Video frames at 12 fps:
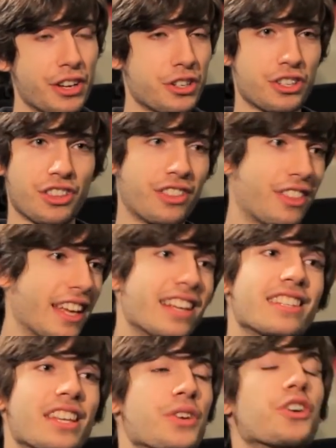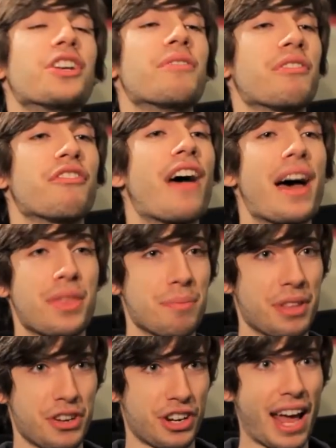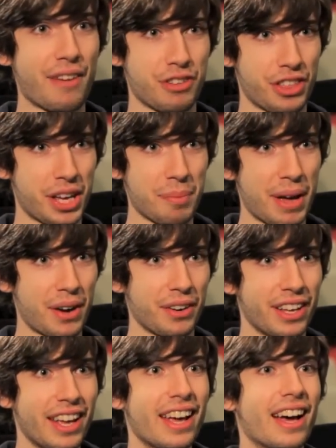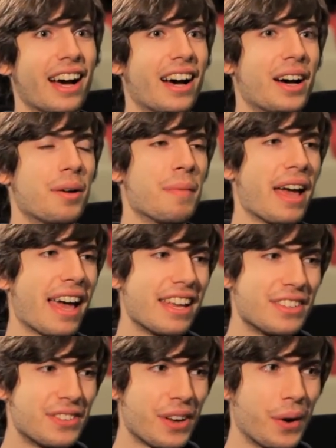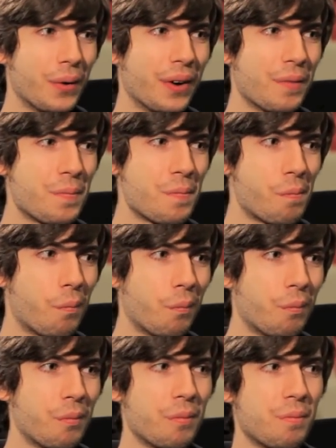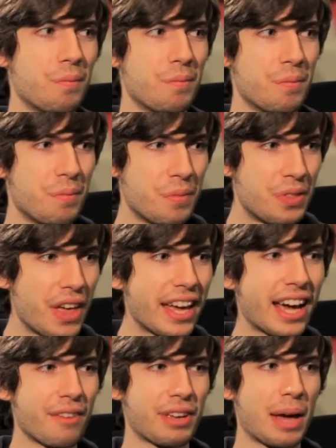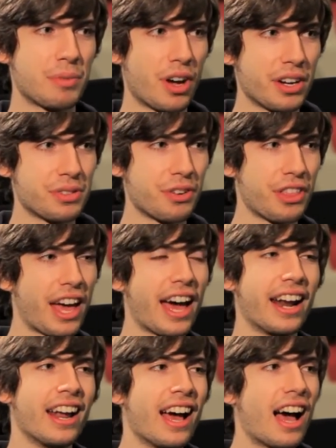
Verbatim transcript: They're just things that you couldn't even fathom that you're going to have to think about. Um, so they kind of kept on us for that.